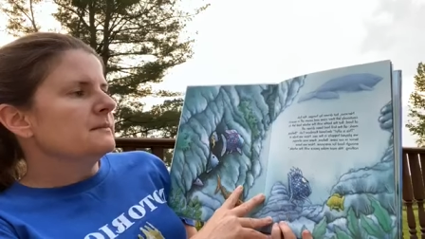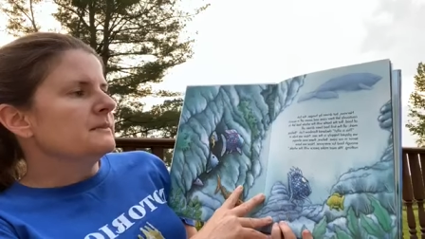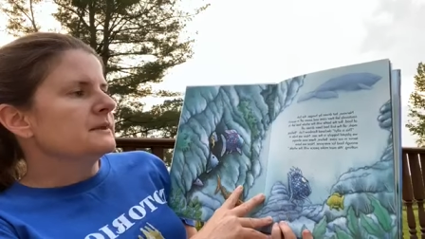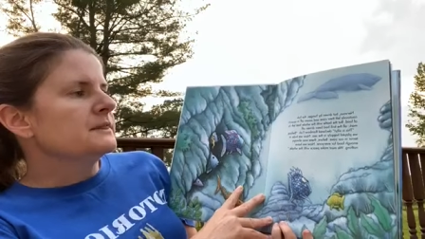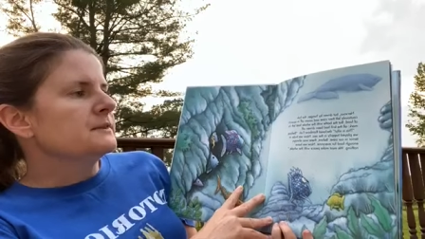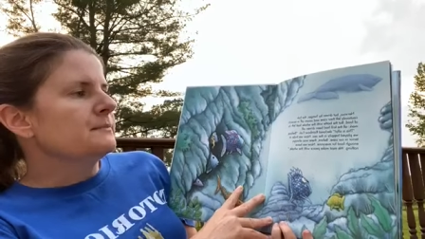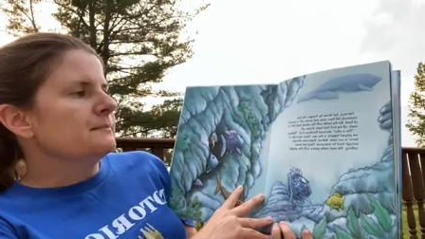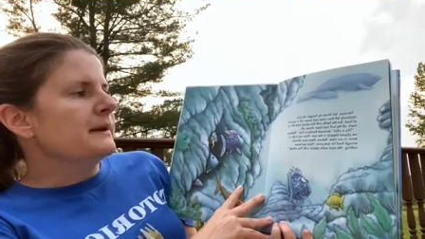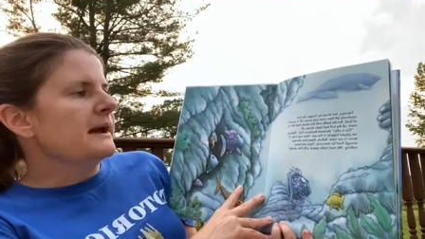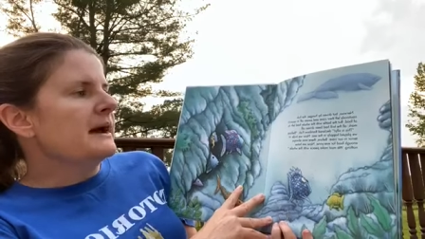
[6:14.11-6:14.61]

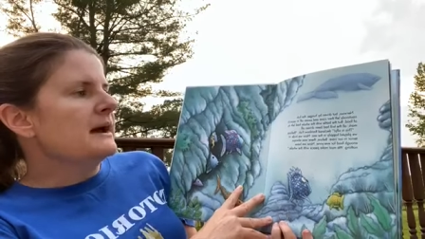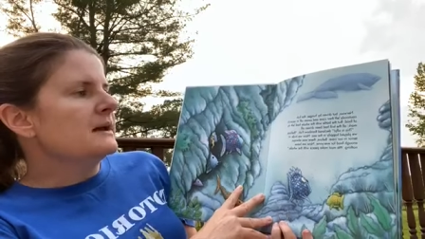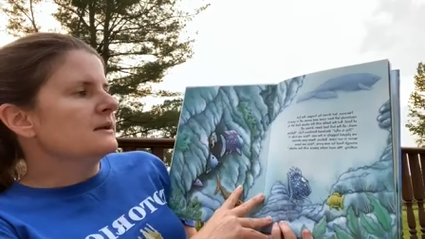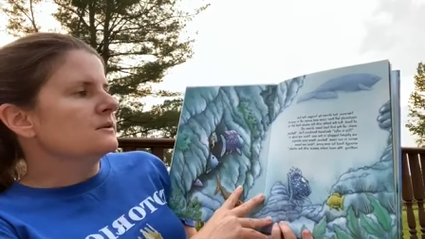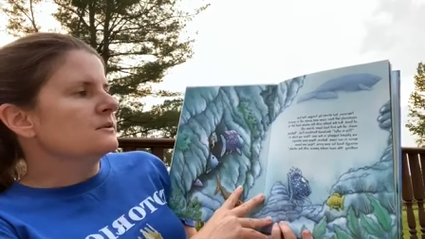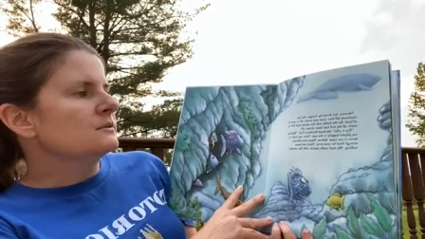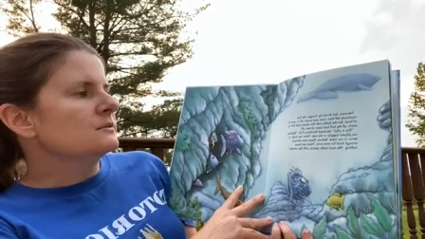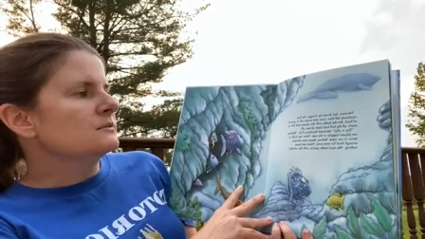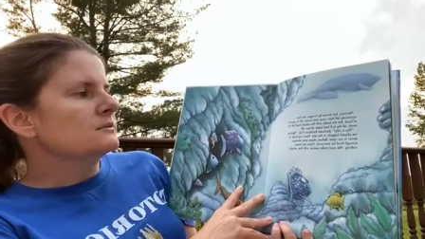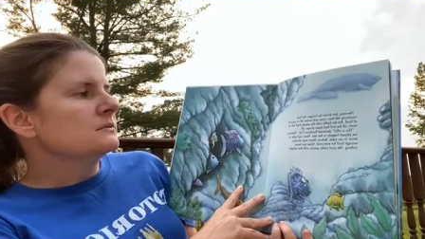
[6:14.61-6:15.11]
but the
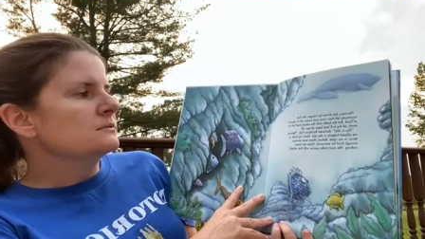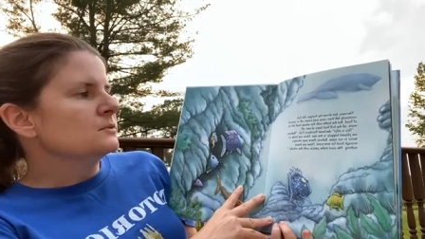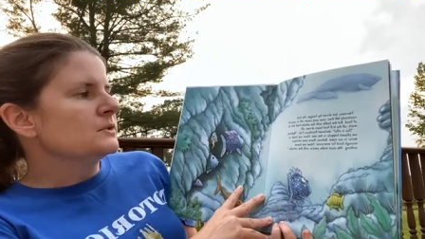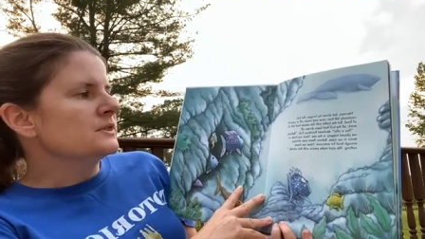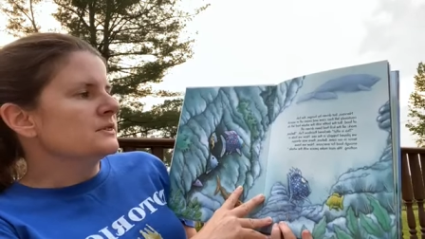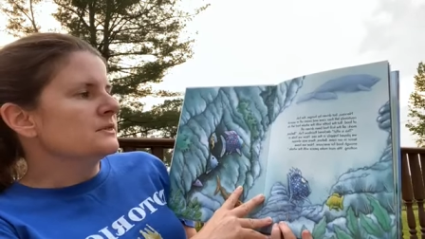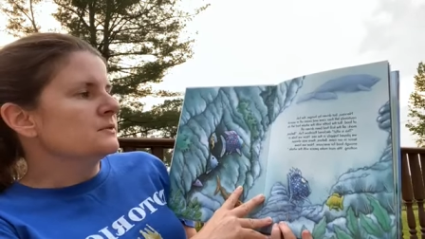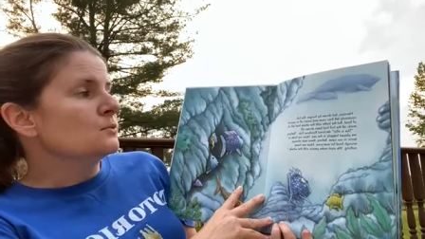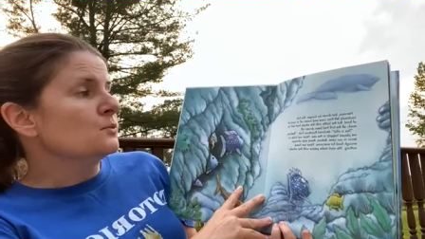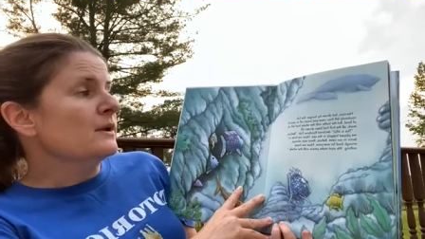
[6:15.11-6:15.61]
battle
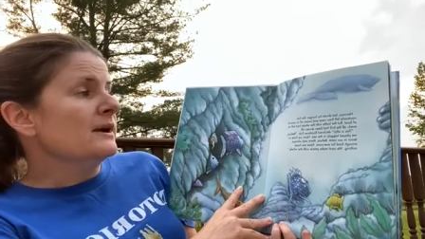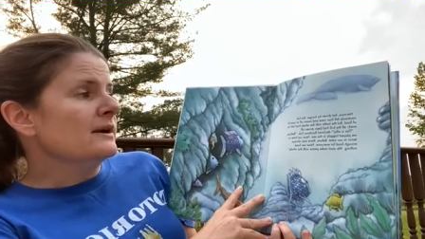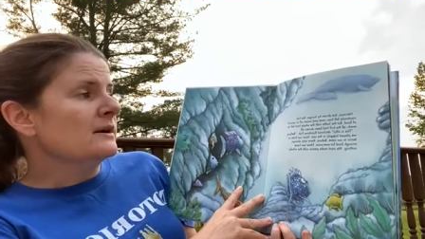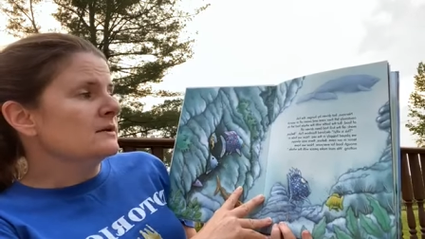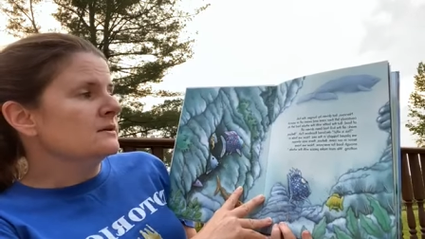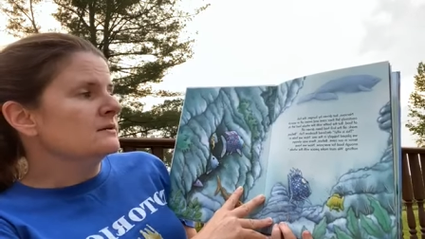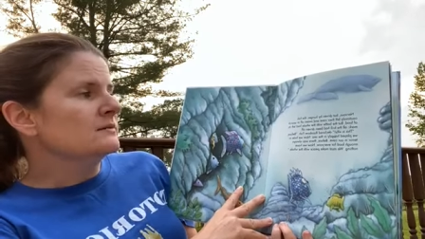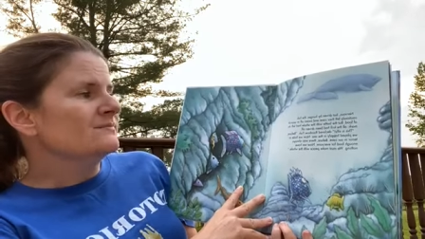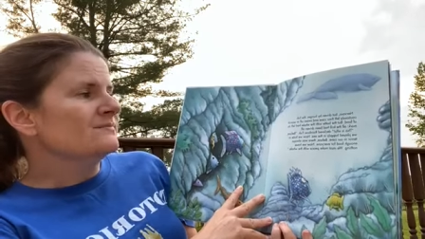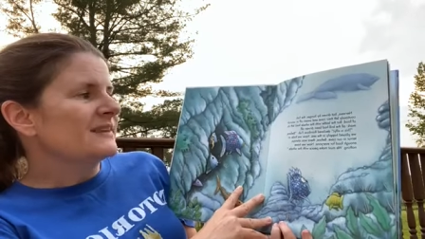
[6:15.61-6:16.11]
with the
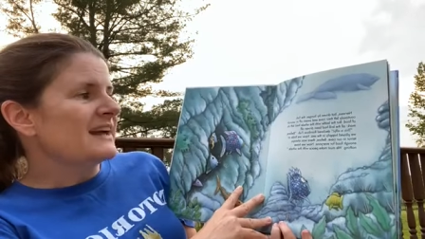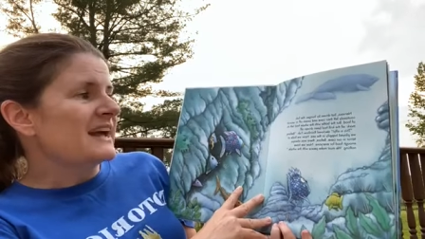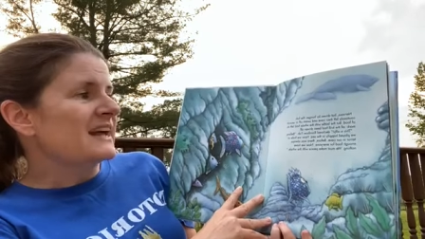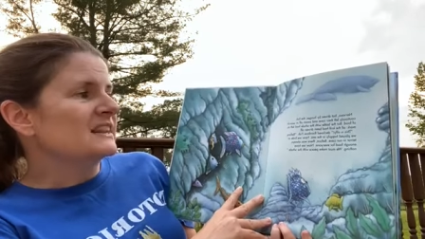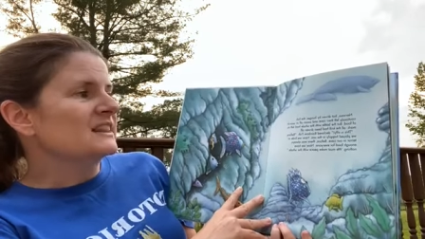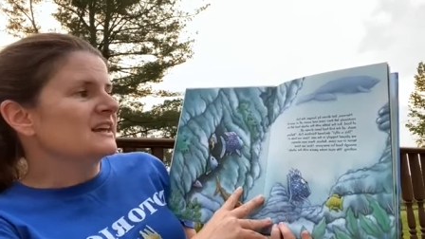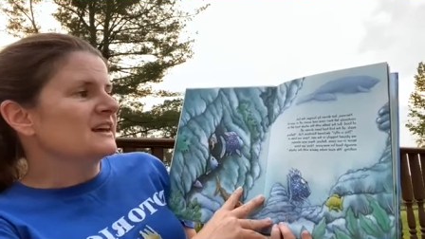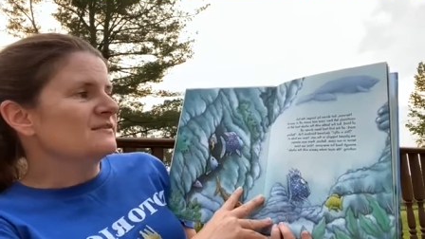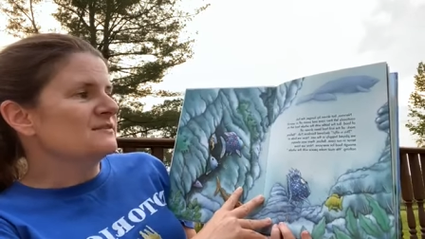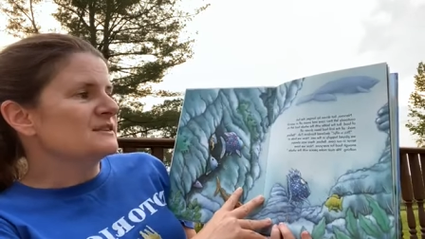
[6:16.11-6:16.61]
whale
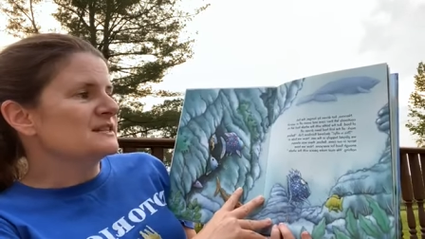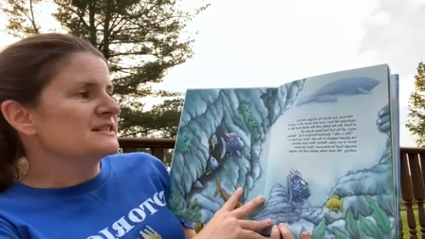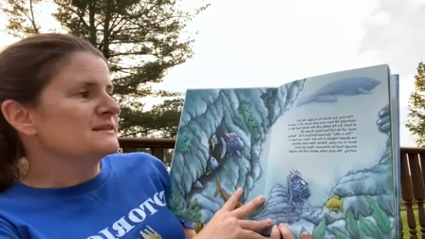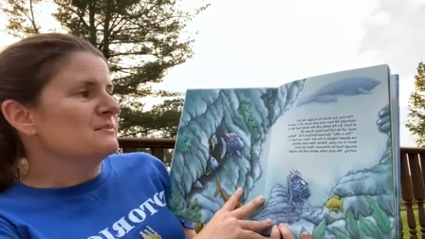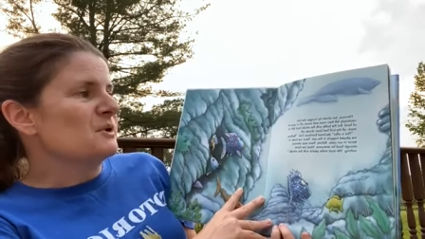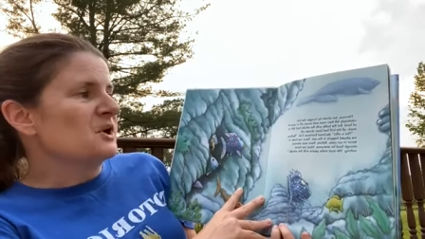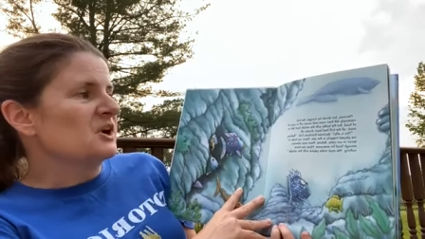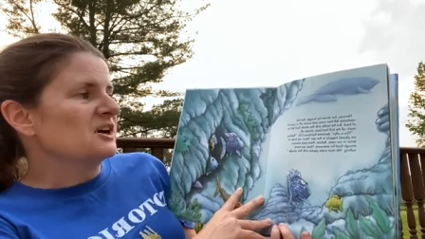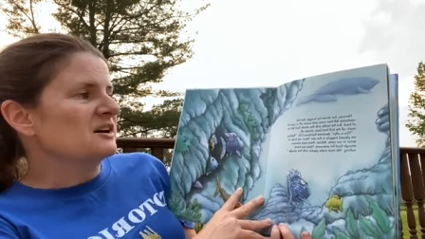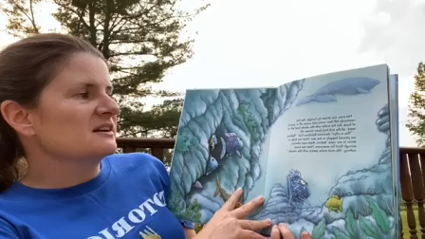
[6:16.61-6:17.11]
had left
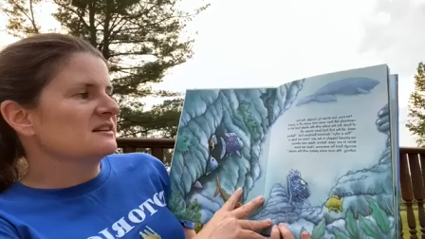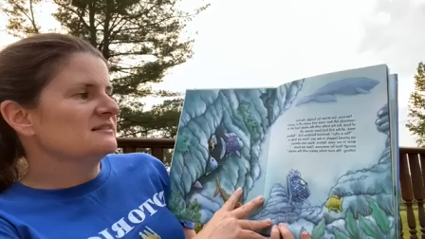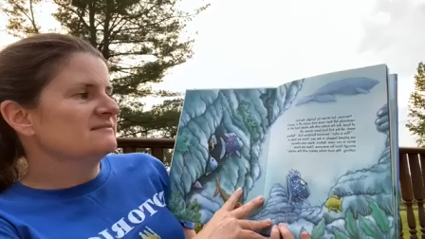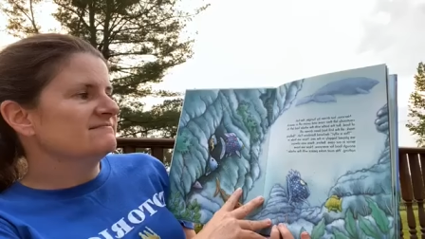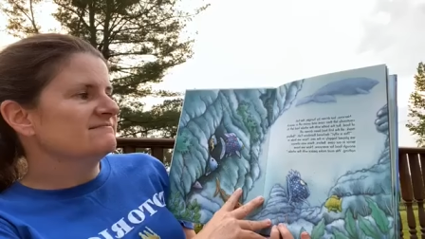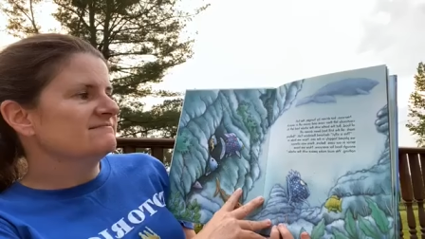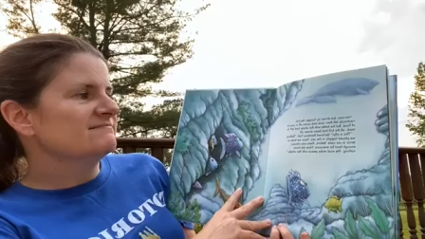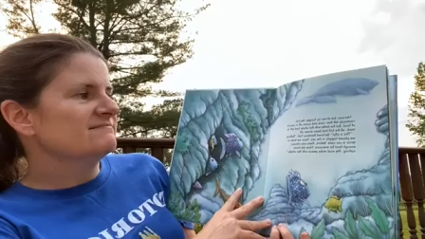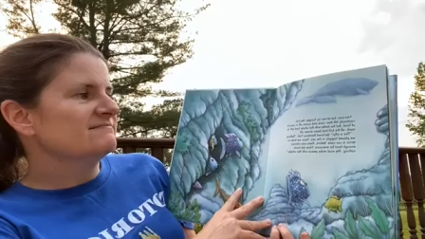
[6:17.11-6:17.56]
its mark.